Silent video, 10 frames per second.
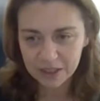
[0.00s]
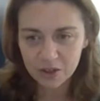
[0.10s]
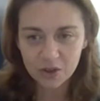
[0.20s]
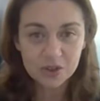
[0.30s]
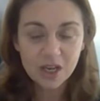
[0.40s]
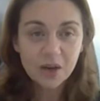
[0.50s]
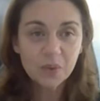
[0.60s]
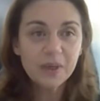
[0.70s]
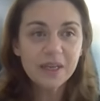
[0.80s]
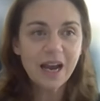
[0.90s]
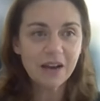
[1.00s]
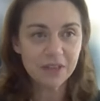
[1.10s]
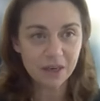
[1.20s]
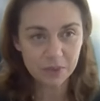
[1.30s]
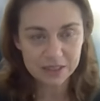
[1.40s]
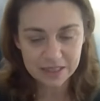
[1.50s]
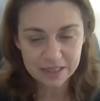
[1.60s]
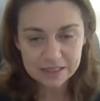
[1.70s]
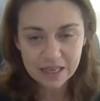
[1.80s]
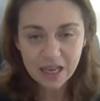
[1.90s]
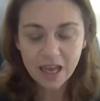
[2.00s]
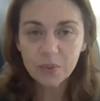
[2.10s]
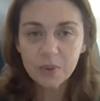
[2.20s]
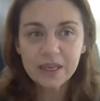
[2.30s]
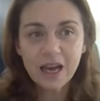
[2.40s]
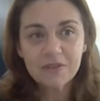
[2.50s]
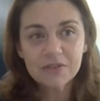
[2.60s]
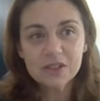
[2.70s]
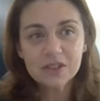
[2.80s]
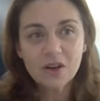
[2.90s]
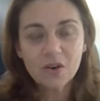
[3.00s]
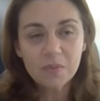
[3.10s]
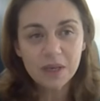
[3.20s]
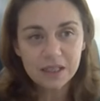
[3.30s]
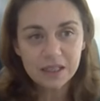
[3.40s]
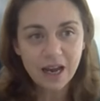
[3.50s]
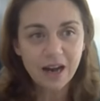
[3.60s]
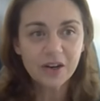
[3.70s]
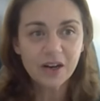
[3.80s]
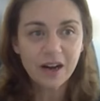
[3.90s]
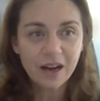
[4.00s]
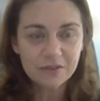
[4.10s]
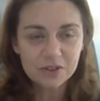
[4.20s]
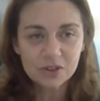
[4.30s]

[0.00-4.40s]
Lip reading: because we have their witness and we have so many archives,